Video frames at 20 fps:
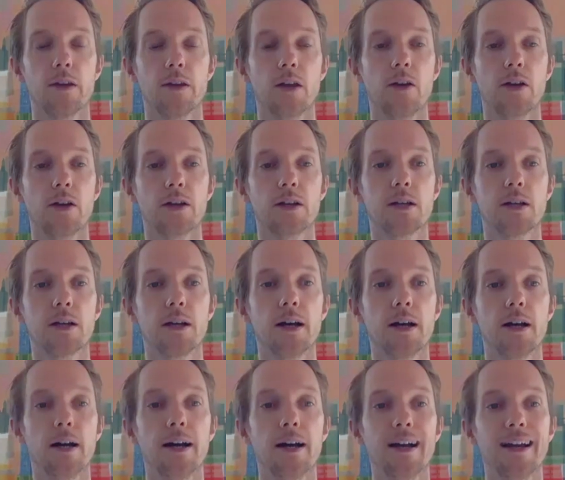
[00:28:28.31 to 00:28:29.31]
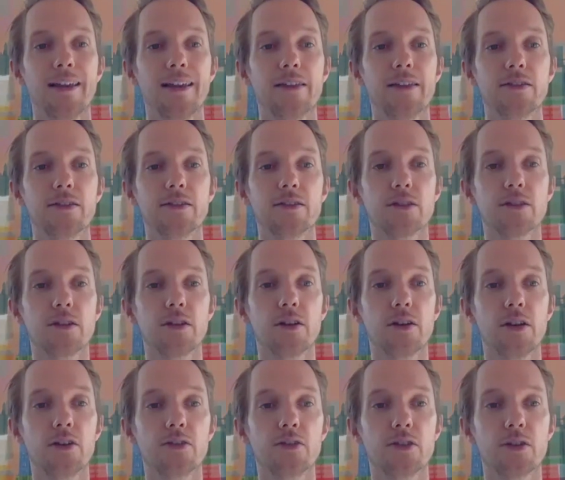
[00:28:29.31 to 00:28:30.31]
Henrik. This is an
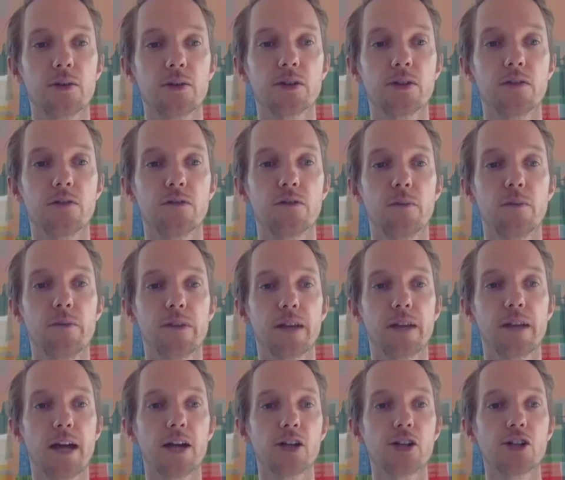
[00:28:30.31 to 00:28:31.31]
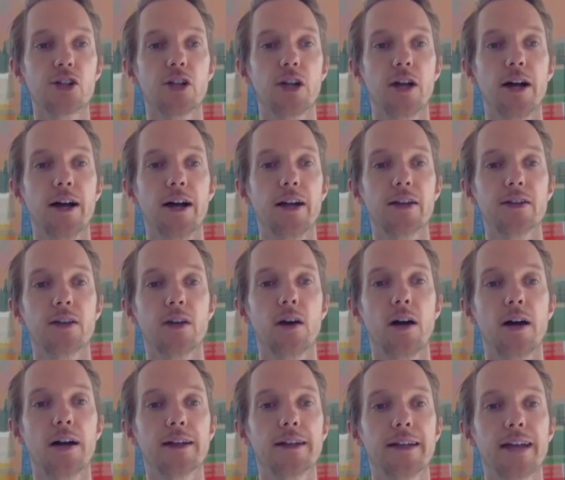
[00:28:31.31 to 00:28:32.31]
interesting question from Vikash. Is the
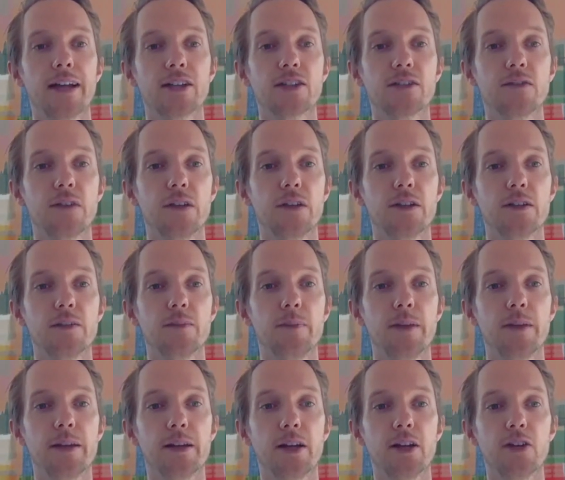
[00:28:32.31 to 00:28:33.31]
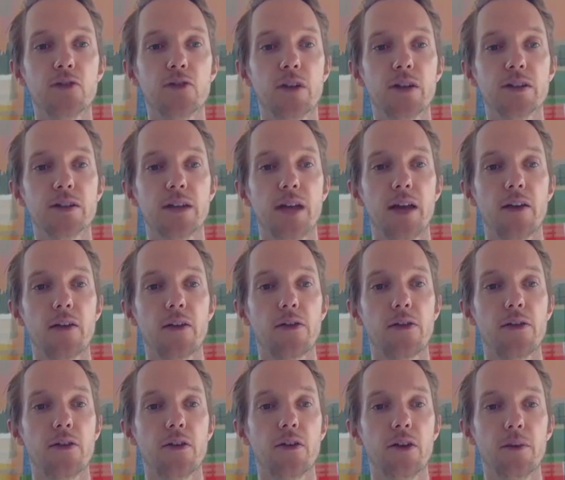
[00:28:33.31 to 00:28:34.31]
high gas fees being addressed at
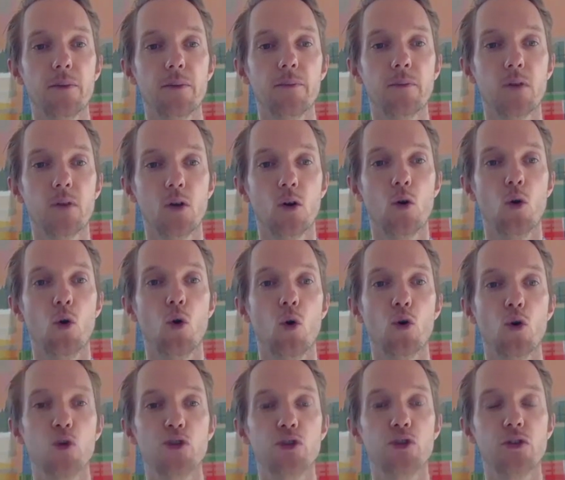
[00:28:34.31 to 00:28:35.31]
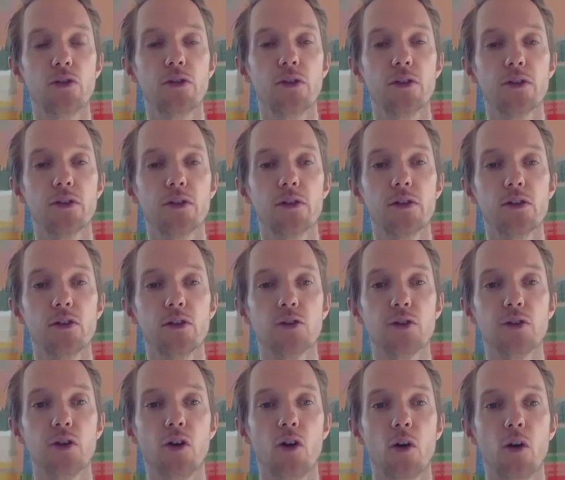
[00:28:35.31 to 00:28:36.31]
Ethereum, or do you think that the
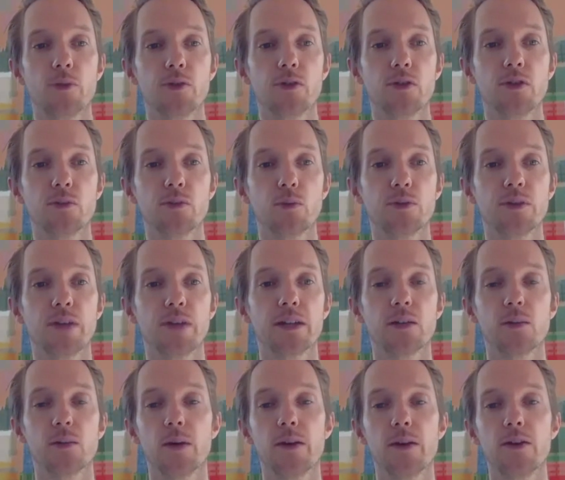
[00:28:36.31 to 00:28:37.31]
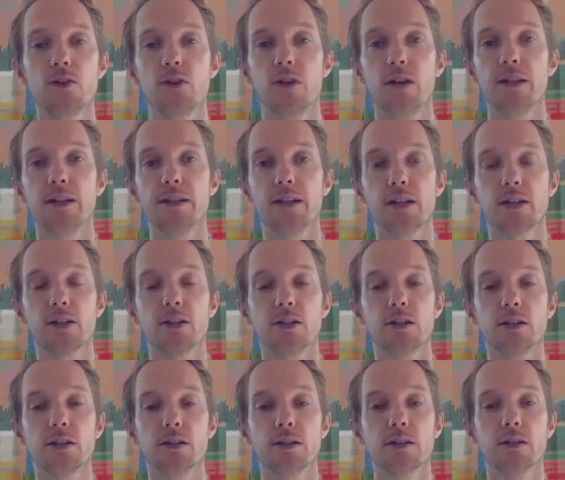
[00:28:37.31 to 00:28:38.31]
alternate options will take away the
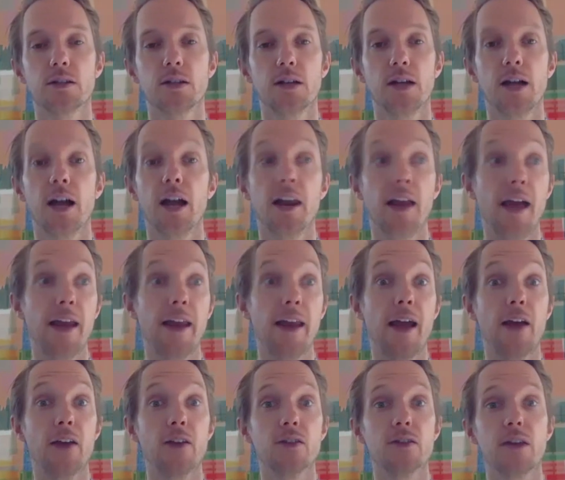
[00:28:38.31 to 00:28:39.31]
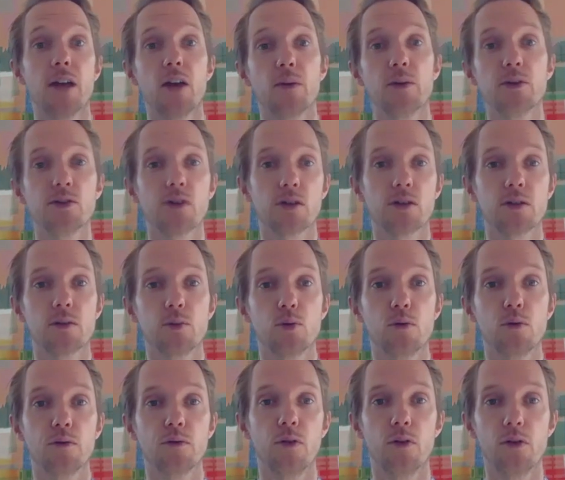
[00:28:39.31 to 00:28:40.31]
transactions? And how do we structure the
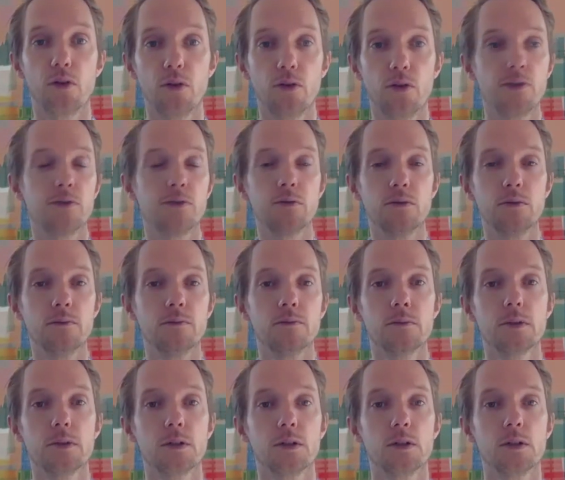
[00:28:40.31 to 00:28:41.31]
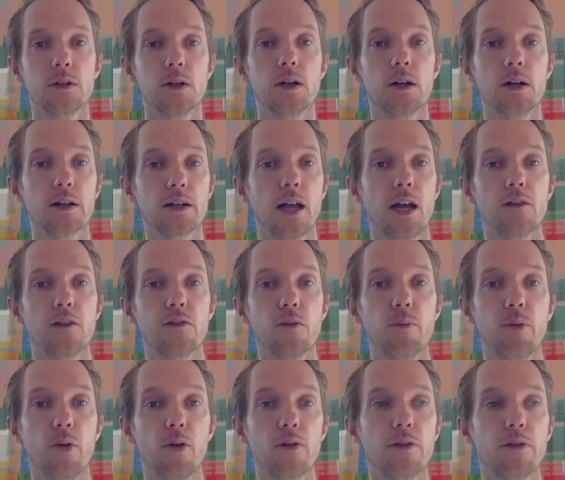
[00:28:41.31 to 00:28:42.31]
portfolio to cater for
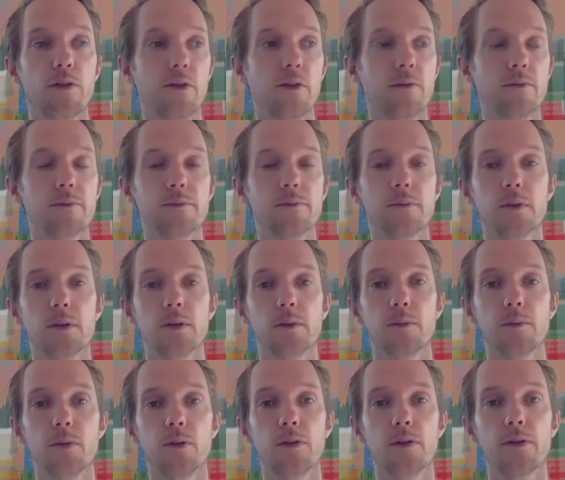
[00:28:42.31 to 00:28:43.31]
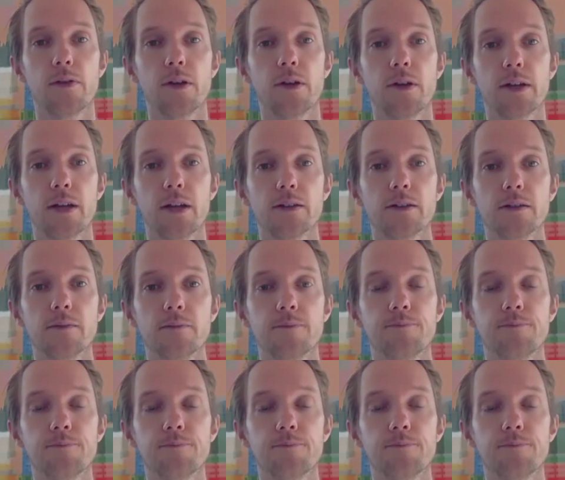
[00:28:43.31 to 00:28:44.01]
both cases?